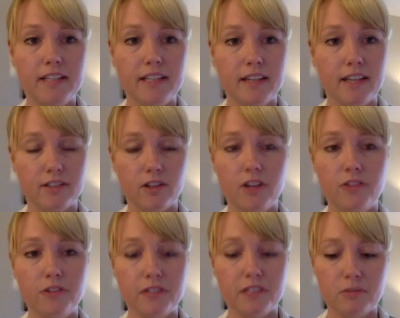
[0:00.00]
and has gone
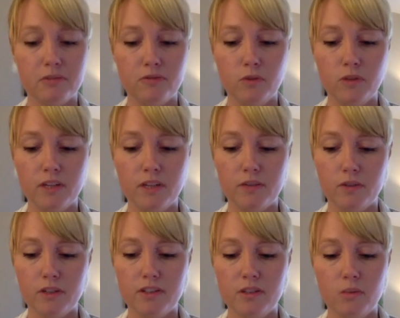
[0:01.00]
through this before in
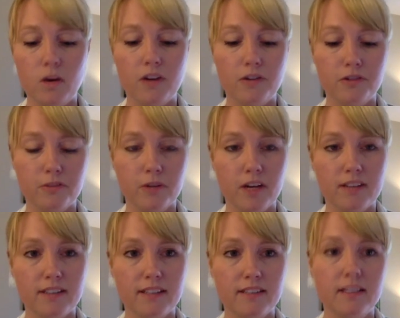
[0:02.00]
order to walk through the
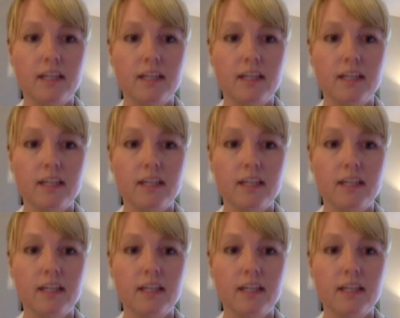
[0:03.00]
process